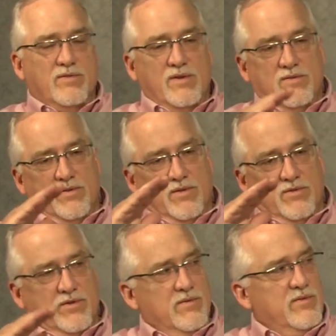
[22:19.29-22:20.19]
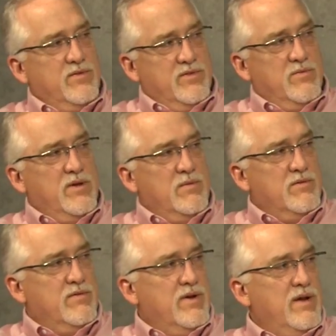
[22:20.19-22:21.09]
These are the services that we can
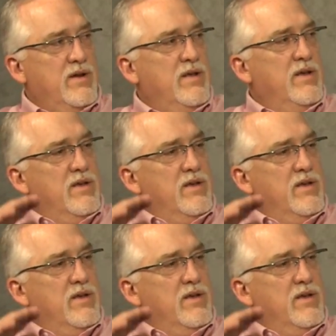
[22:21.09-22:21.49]
provide.